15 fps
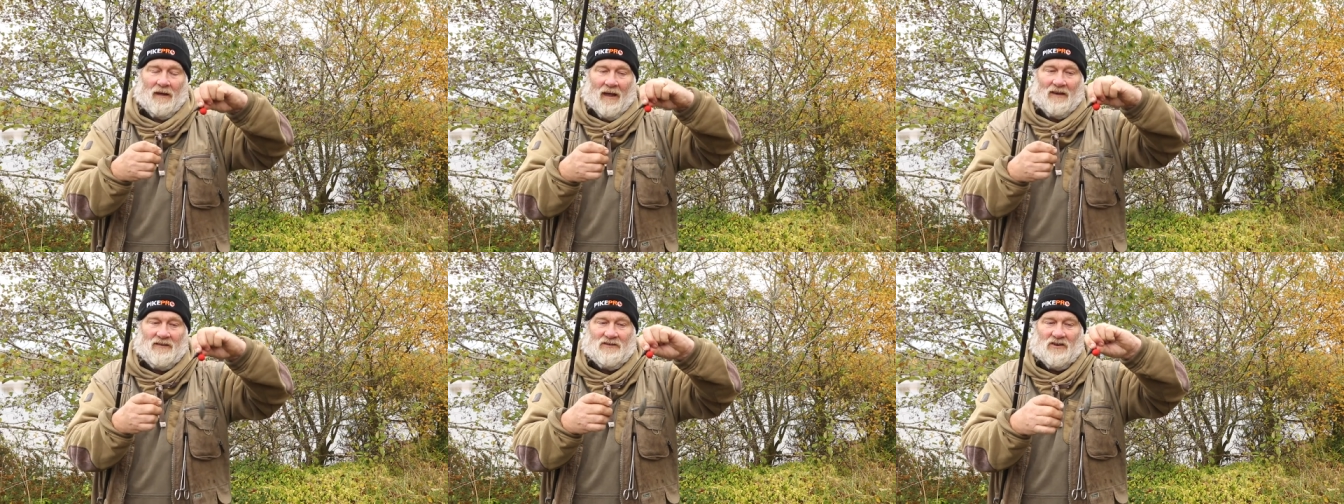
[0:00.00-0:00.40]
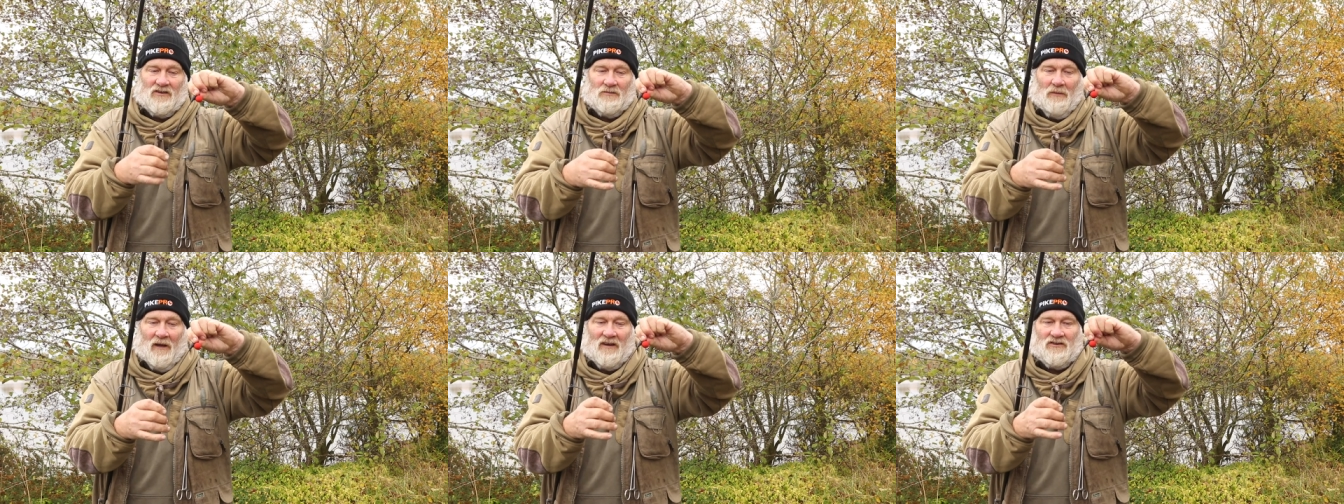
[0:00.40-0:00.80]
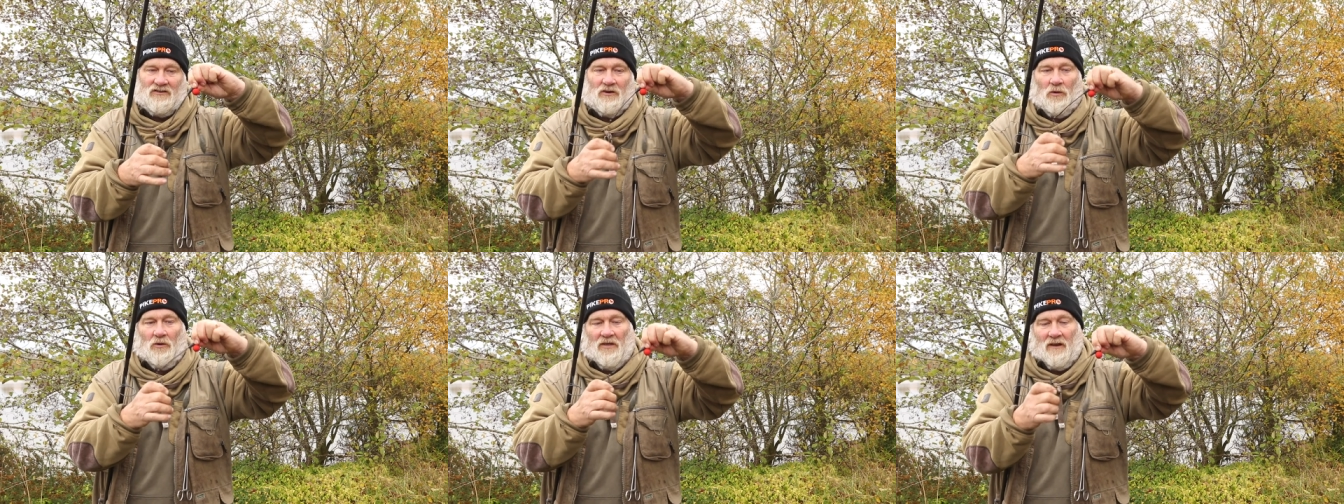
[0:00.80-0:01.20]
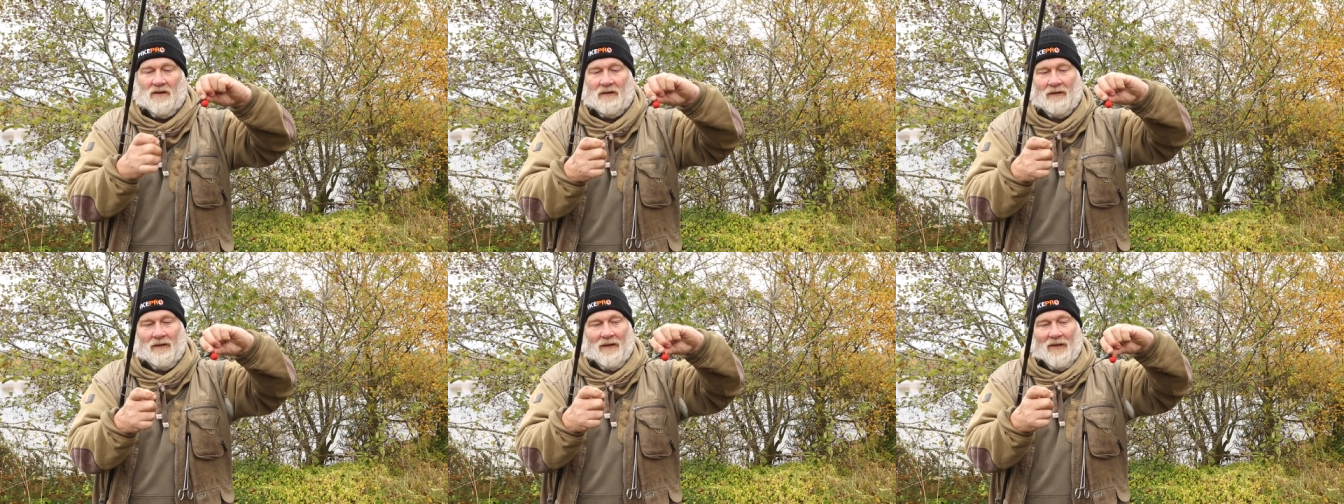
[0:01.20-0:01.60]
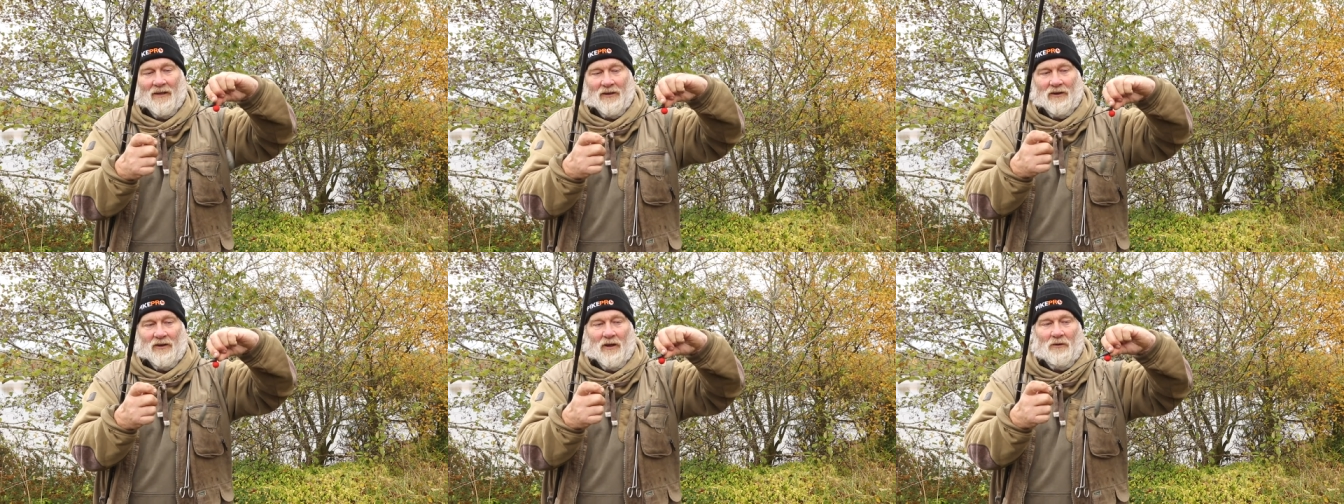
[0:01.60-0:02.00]
It just makes sure that,
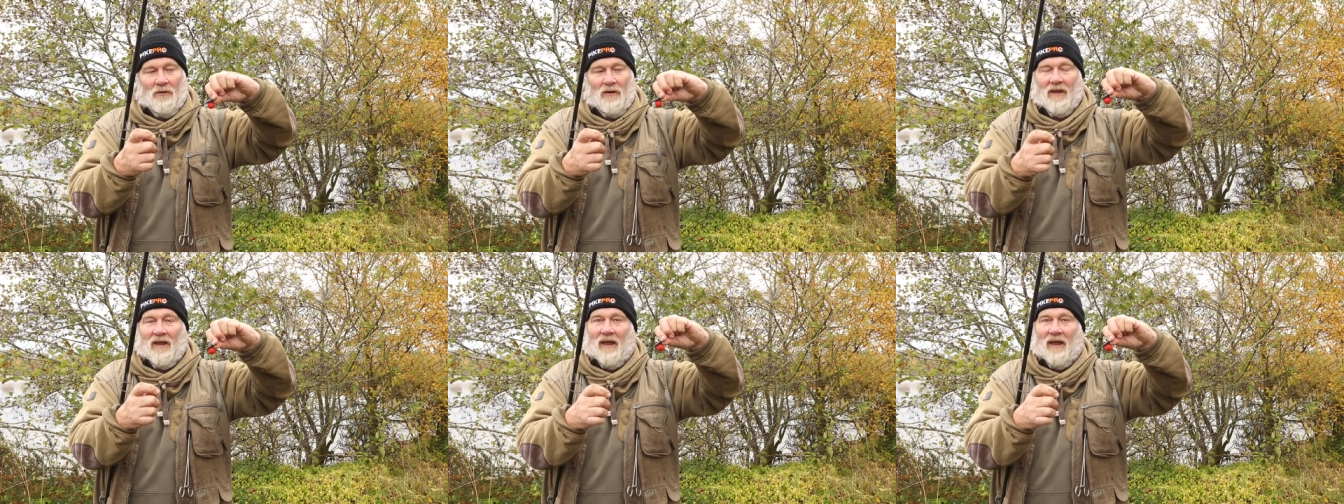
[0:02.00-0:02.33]
you know,